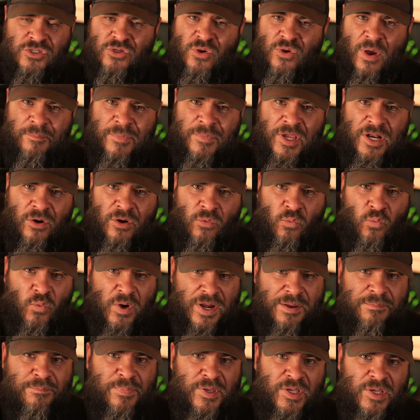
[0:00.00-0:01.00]
So I'm going to
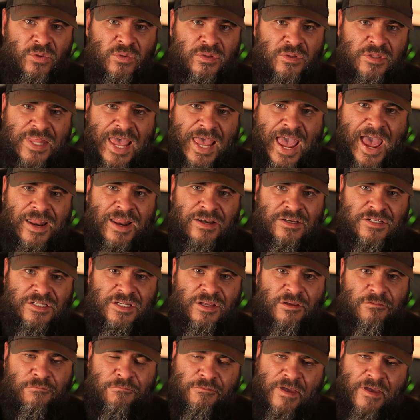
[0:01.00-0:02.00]
rebuild that
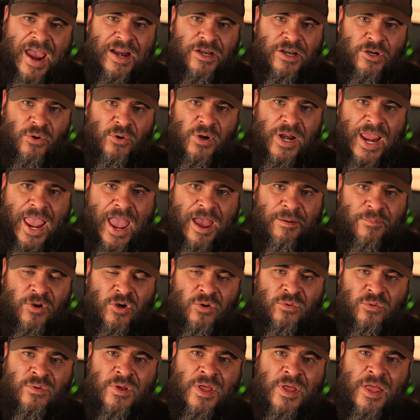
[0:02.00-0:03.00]
factory
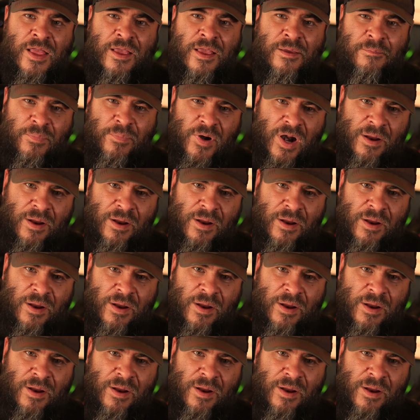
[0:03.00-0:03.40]
ammo, but